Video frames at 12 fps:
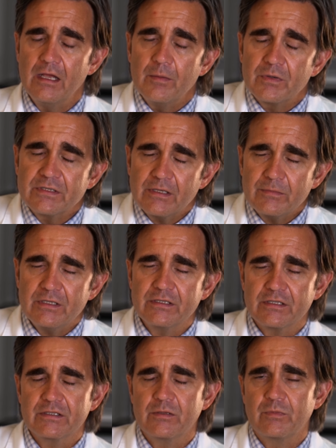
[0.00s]
but something
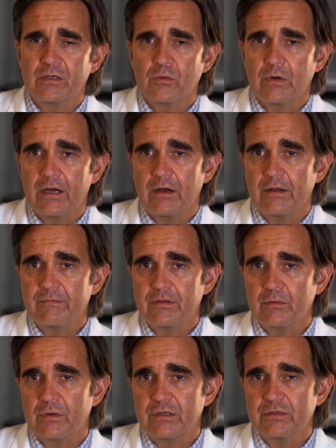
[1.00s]
just to be aware of
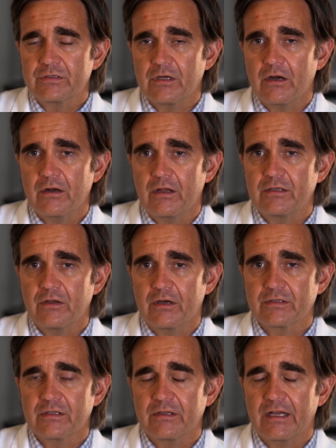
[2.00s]
that when you start on
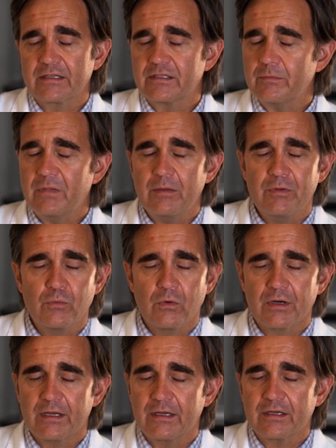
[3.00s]
Darzalex, it may be
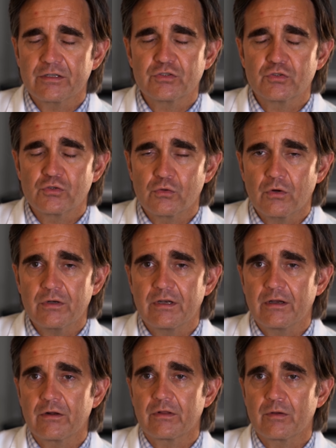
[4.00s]
working
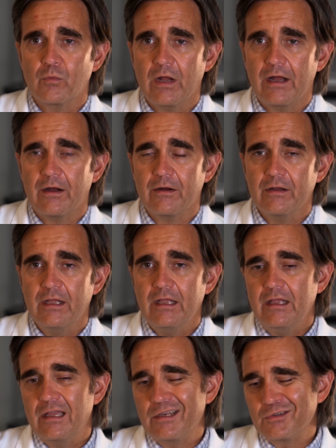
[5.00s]
extraordinarily well,
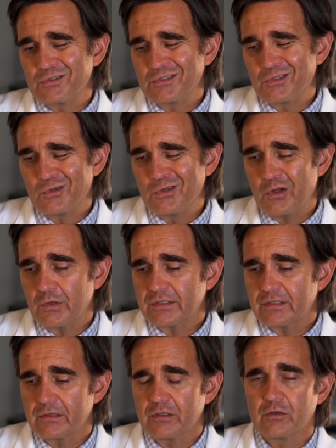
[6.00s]
and you'll still
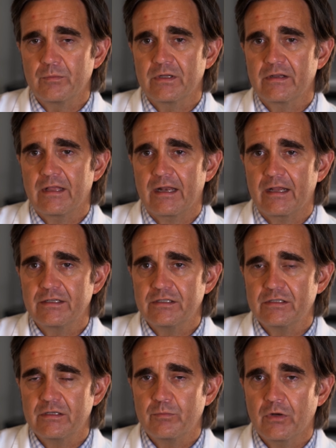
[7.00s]
notice a little bit of that
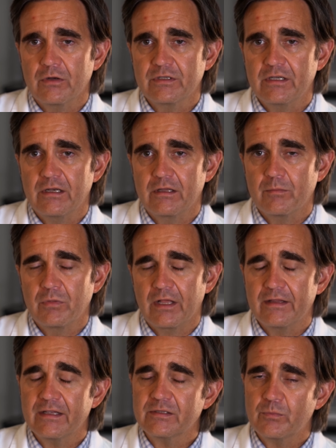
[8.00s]
IgG protein in the
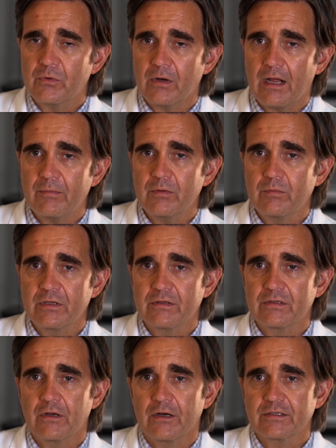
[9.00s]
blood. That's probably the
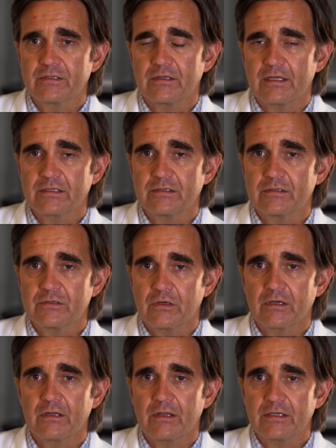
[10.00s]
Darzalex in
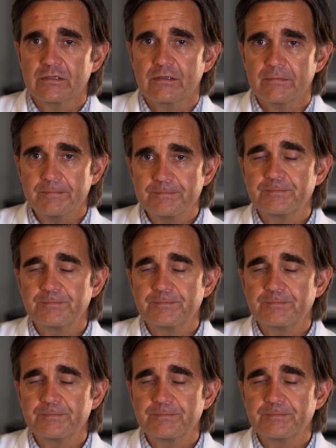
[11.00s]
circulation.